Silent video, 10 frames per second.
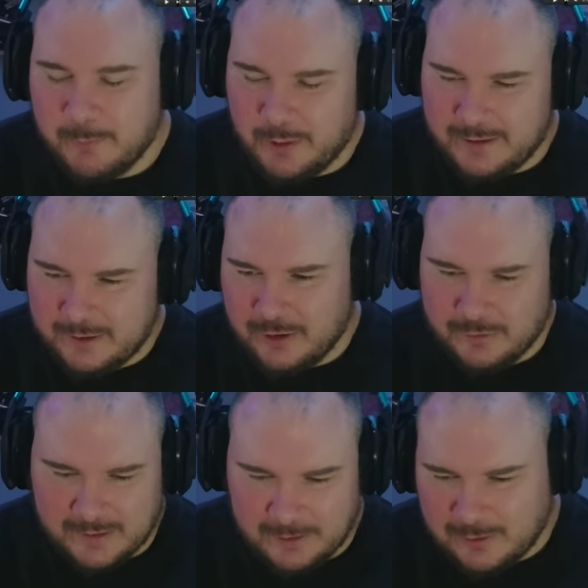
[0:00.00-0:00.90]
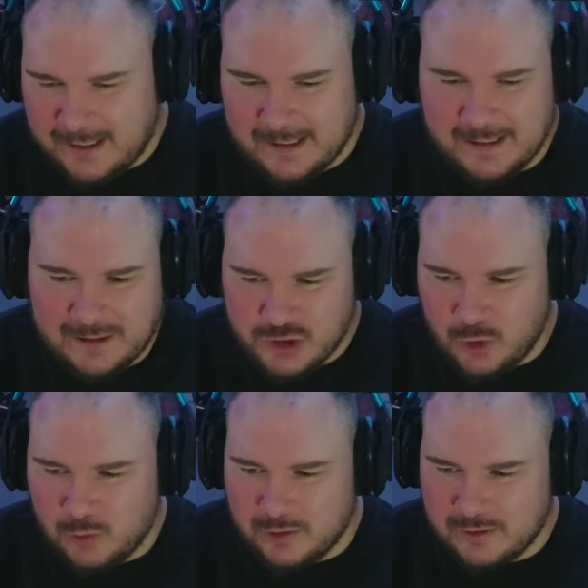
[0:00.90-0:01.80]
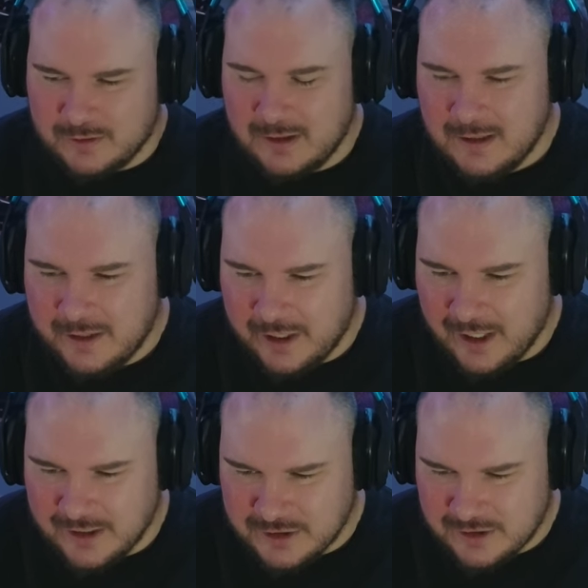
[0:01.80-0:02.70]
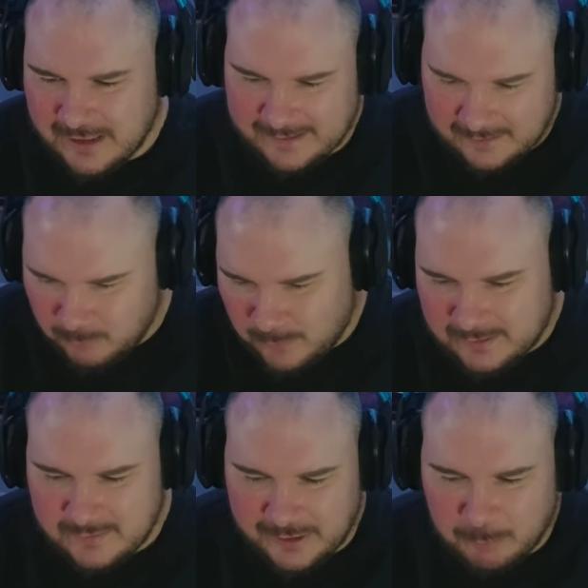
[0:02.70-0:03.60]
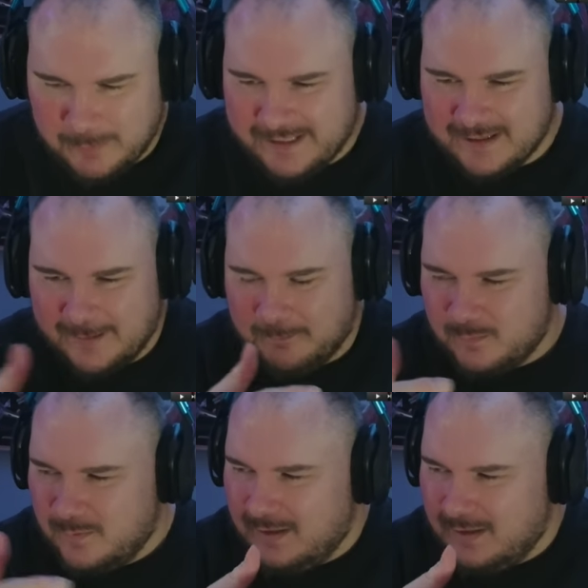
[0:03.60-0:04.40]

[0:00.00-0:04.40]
but the little kind of like shoulder nudge, like we get them,